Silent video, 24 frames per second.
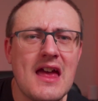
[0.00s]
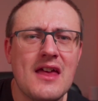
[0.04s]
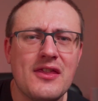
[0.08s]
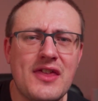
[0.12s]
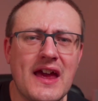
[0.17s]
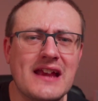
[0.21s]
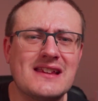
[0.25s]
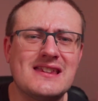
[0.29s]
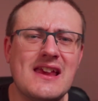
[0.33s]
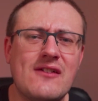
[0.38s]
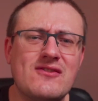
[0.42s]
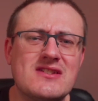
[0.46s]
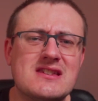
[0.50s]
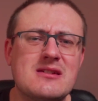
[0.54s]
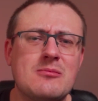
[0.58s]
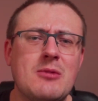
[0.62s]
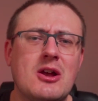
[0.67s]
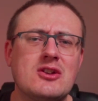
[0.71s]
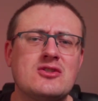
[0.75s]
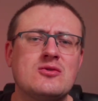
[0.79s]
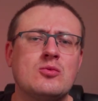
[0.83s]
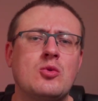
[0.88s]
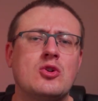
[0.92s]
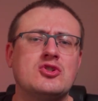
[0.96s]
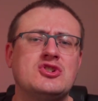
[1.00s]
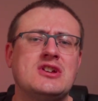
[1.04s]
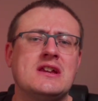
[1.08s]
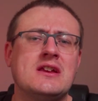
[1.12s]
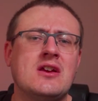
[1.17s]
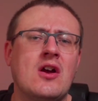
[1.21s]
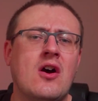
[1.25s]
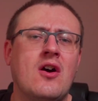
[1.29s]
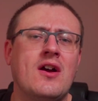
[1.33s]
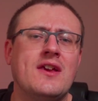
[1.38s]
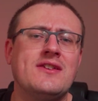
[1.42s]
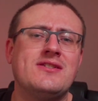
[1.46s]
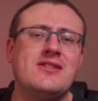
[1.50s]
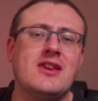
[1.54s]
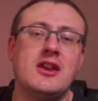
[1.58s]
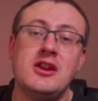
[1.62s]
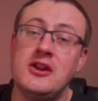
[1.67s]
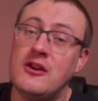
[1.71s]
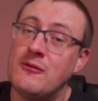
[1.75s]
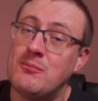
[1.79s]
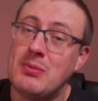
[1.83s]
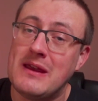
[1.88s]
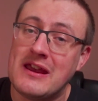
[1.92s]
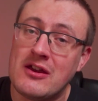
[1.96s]
Thanks ever so much for watching, guys.
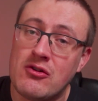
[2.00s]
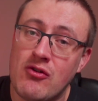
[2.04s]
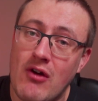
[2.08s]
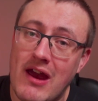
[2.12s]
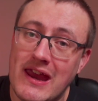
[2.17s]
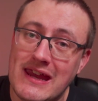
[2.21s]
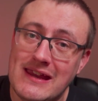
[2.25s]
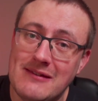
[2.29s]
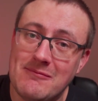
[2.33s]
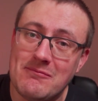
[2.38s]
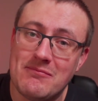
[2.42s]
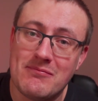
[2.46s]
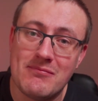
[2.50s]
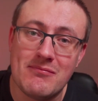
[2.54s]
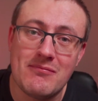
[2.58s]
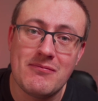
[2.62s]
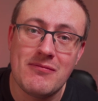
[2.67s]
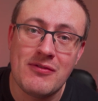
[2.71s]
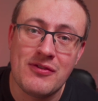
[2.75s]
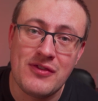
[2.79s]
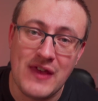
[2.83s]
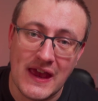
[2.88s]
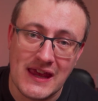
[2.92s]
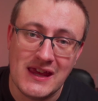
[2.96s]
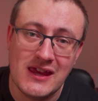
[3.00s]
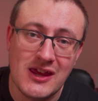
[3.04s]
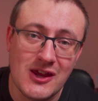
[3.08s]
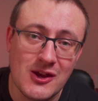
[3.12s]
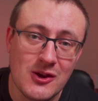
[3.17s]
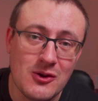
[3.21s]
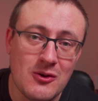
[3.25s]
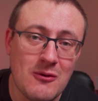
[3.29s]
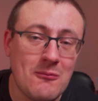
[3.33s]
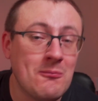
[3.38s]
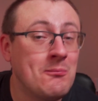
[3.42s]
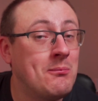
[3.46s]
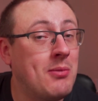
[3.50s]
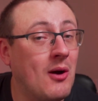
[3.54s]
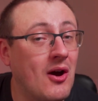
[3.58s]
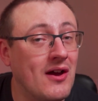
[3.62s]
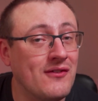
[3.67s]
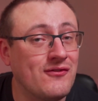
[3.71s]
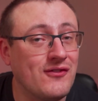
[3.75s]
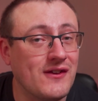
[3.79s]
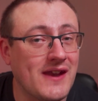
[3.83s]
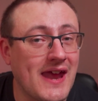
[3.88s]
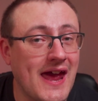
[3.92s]
You've been great. Thank you. Bye for